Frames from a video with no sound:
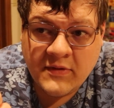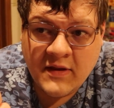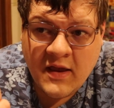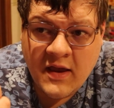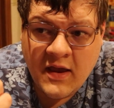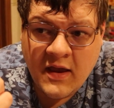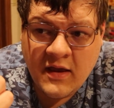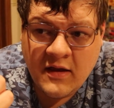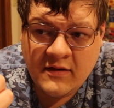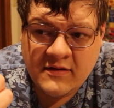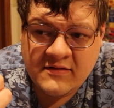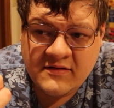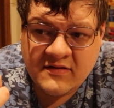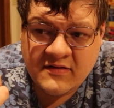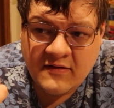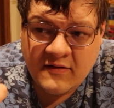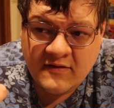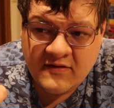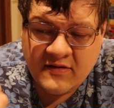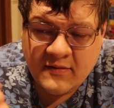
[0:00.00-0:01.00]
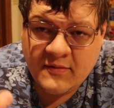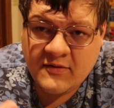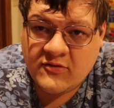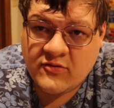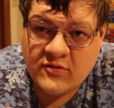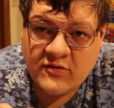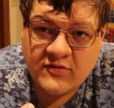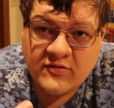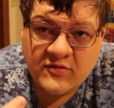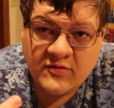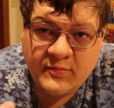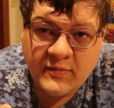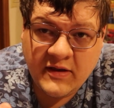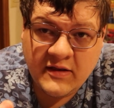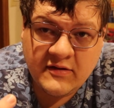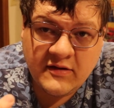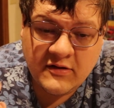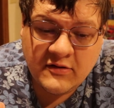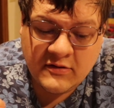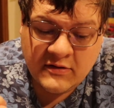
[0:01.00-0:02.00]
and Summon Sorceress
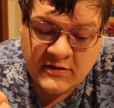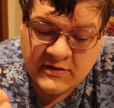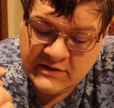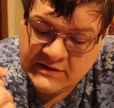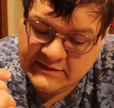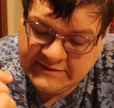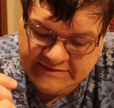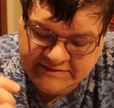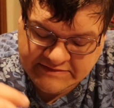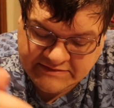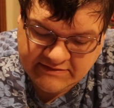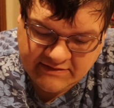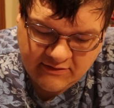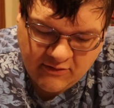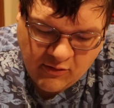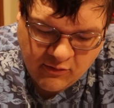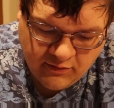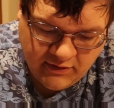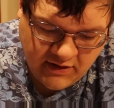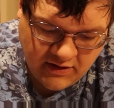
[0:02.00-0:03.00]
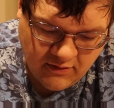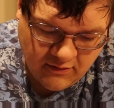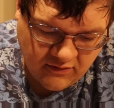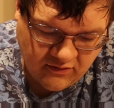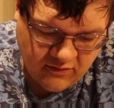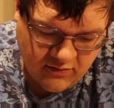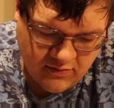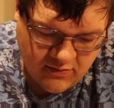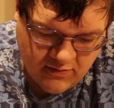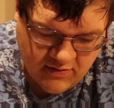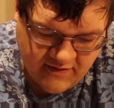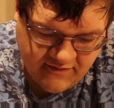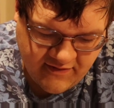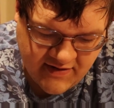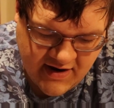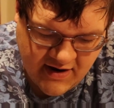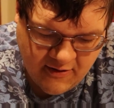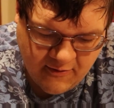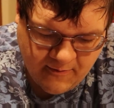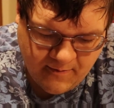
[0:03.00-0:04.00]
being legal only goes through the roof.
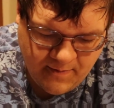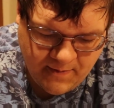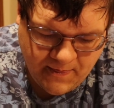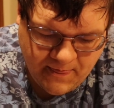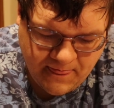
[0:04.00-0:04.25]
Now,